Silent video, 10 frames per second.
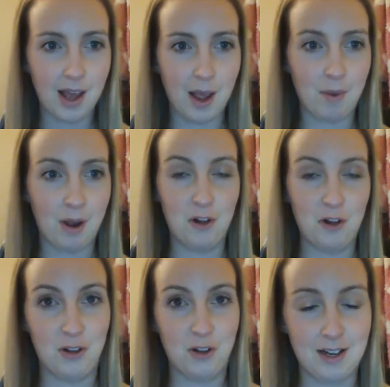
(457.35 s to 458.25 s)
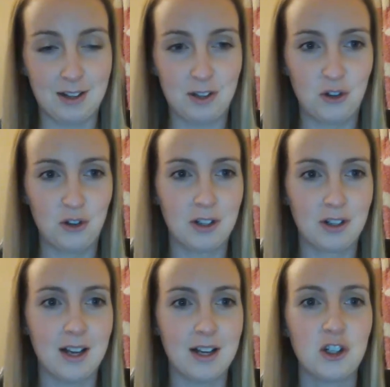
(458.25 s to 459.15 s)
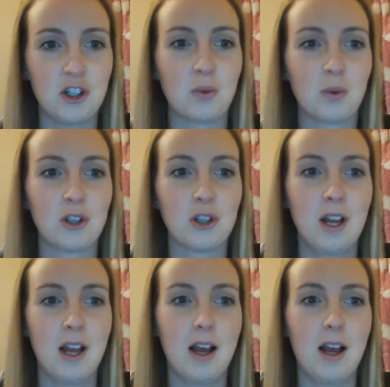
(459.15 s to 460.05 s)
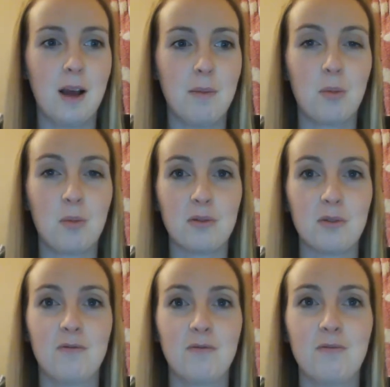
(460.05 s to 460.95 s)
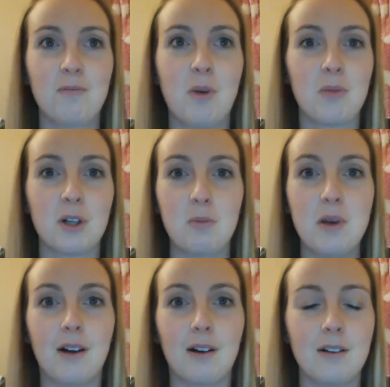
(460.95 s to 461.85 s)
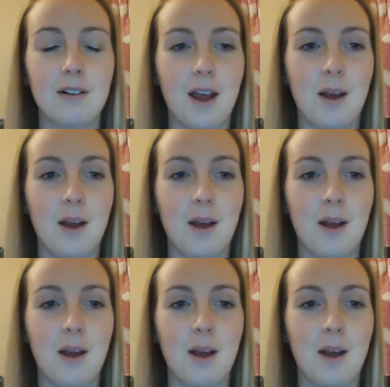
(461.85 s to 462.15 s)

Another thing I did during last year was public speaking.